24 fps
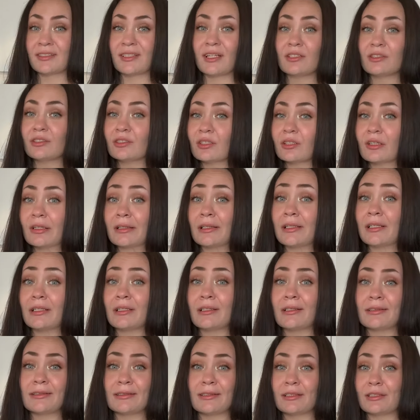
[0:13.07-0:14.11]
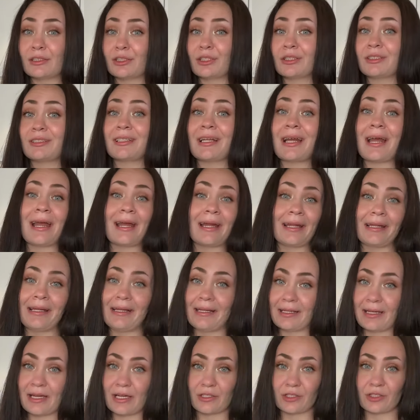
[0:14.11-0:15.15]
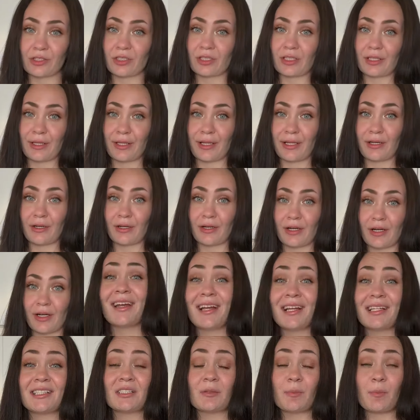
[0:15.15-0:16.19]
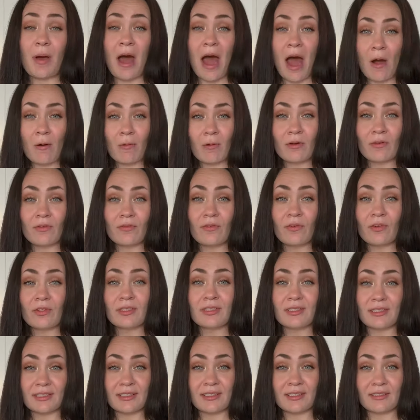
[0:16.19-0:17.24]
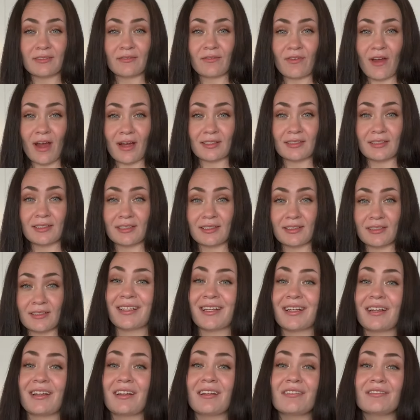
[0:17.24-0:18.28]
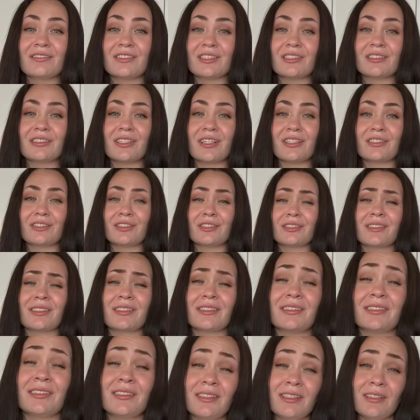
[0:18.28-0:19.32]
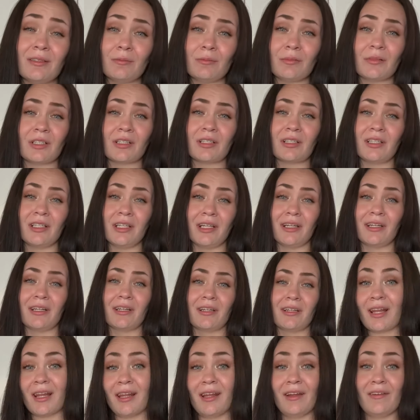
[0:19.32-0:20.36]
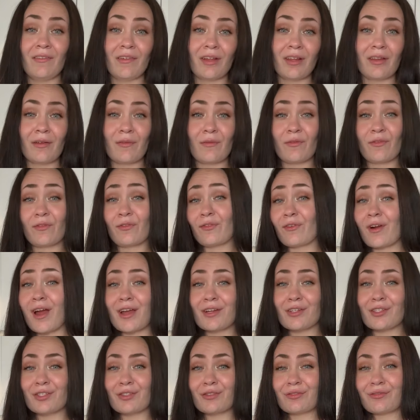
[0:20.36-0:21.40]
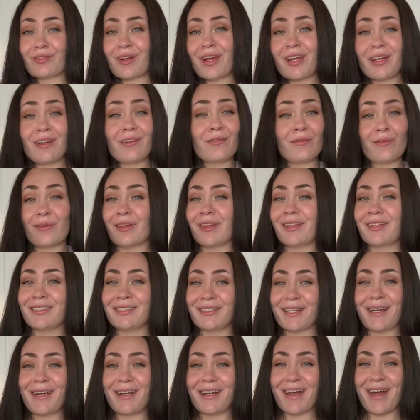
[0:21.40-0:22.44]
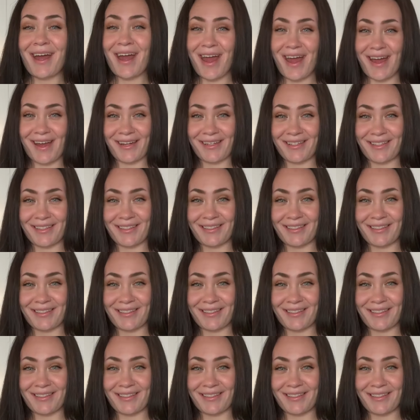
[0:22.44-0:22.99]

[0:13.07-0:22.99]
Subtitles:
DentureClean isn't just any denture cleaner. It's a powerful disinfectant that gives your dentures a deep clean, leaving them fresh, ready for the day ahead.